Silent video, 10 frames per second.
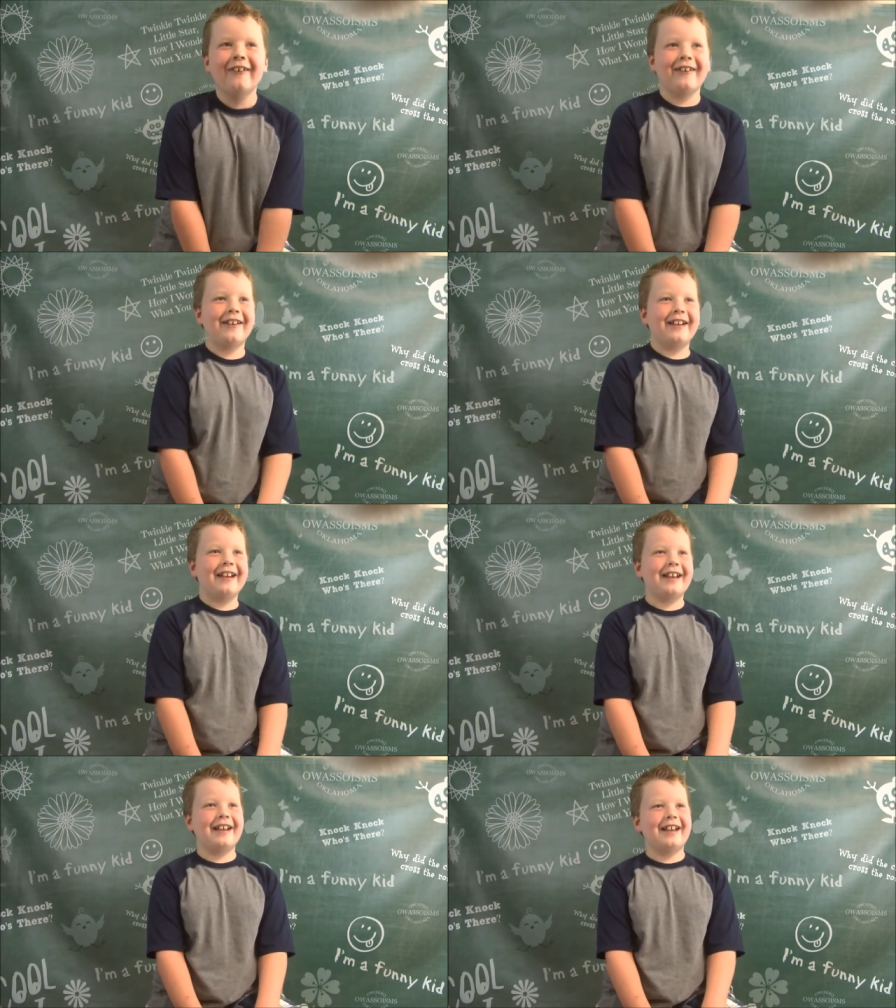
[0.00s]

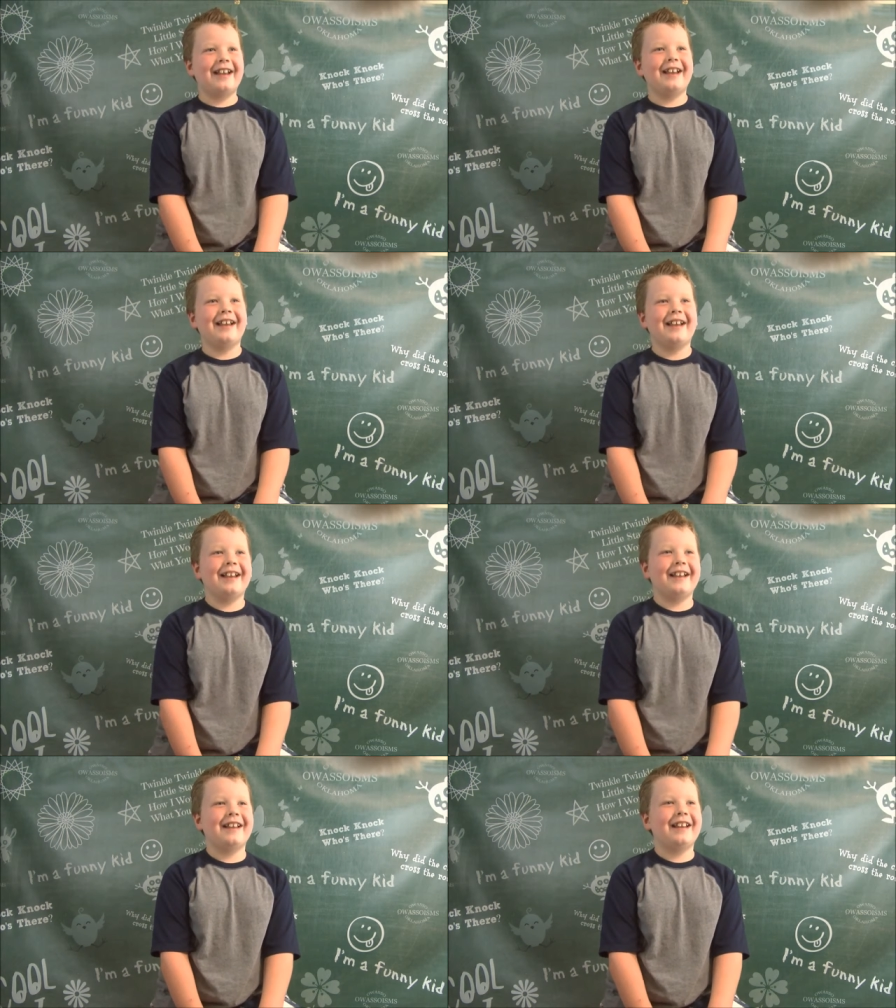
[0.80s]
Okay.
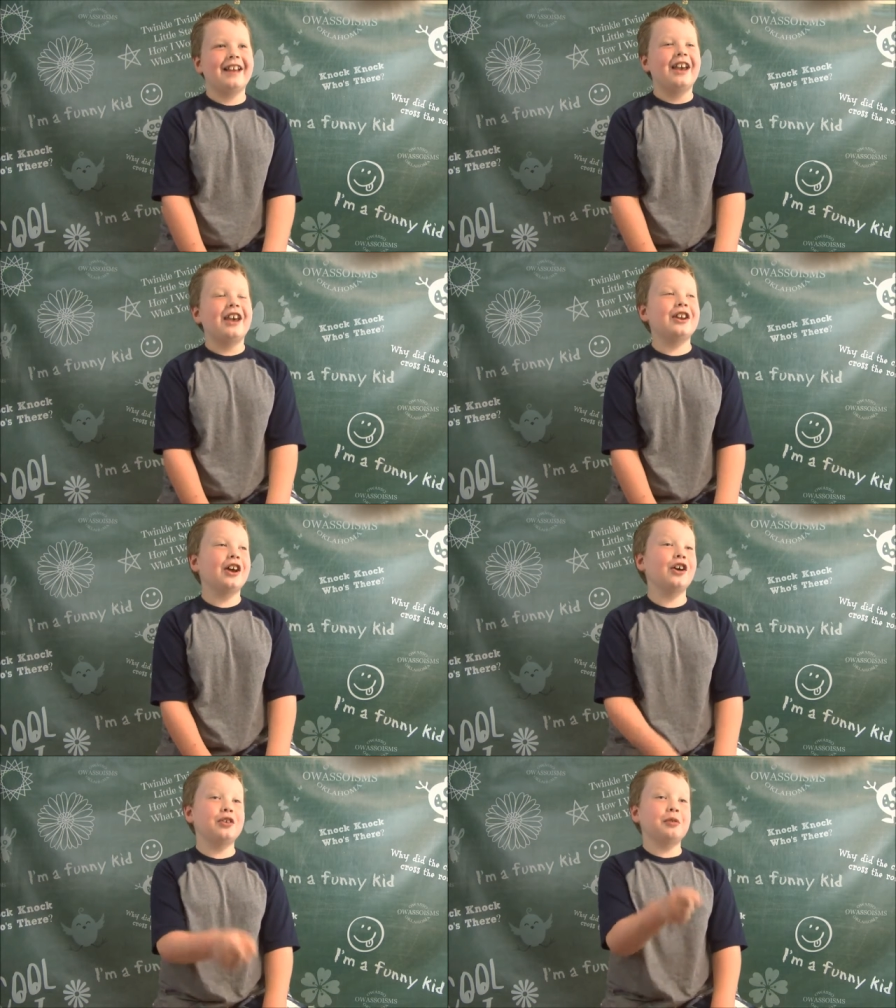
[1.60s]
And I
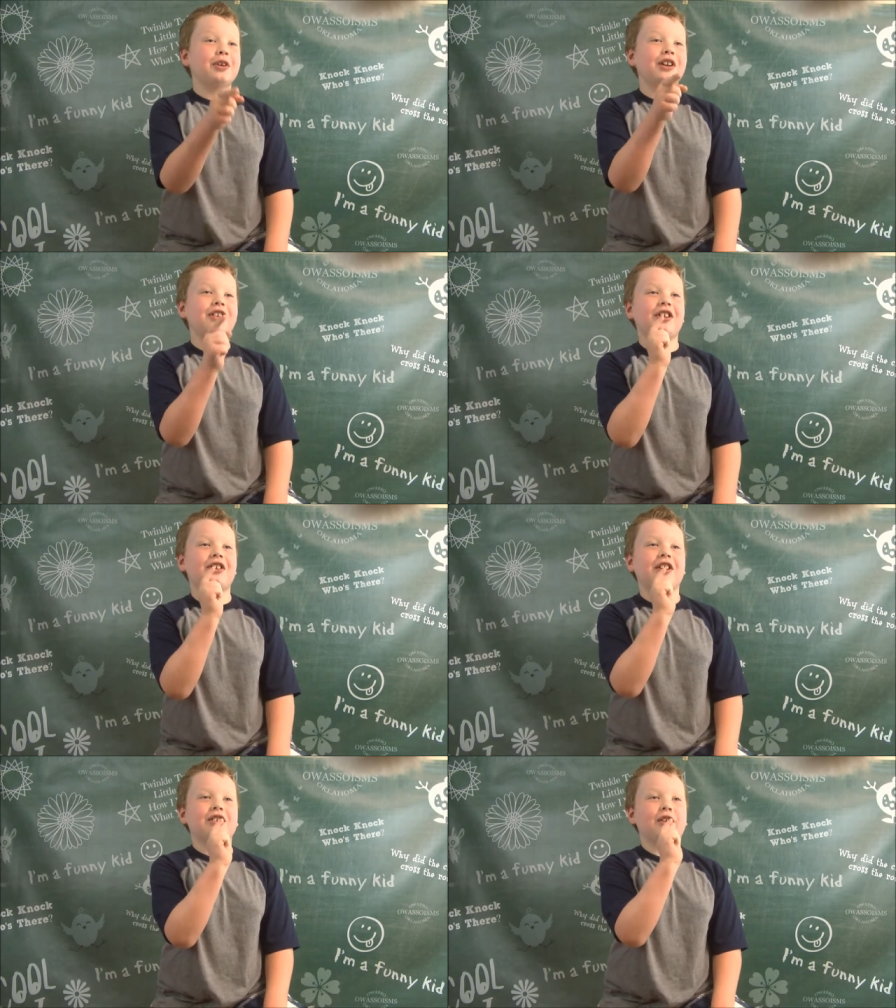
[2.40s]
also want to
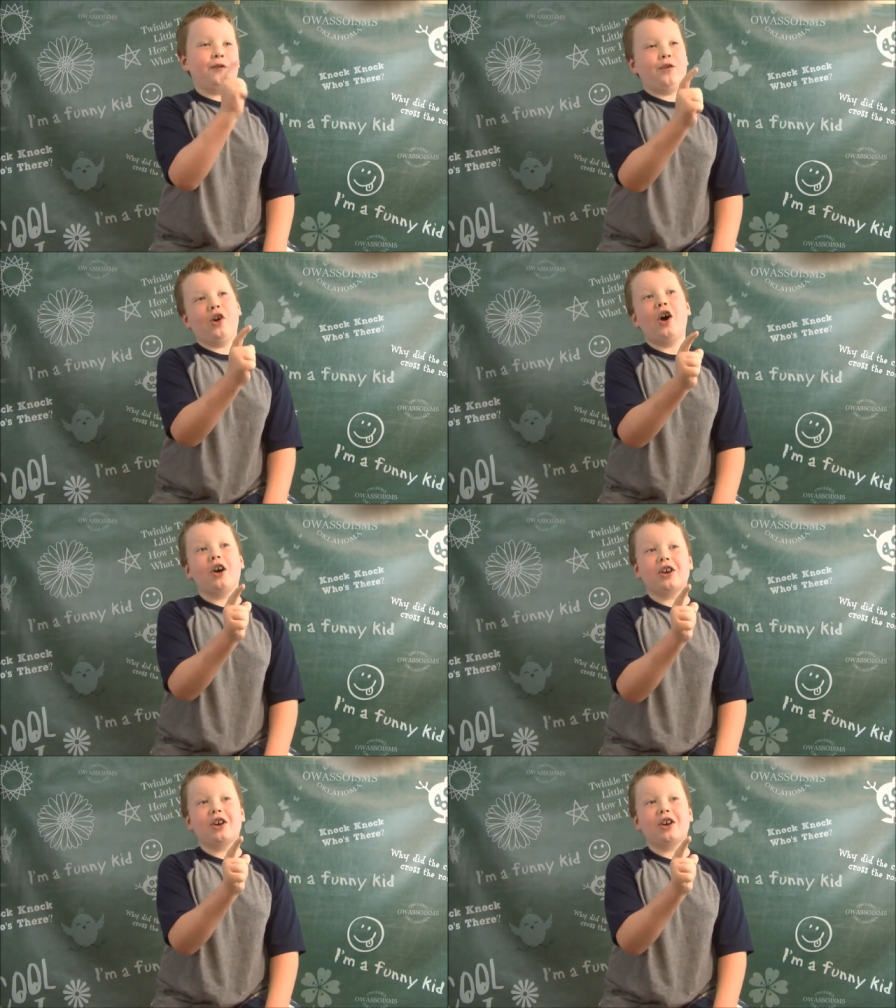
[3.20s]
dissect a frog.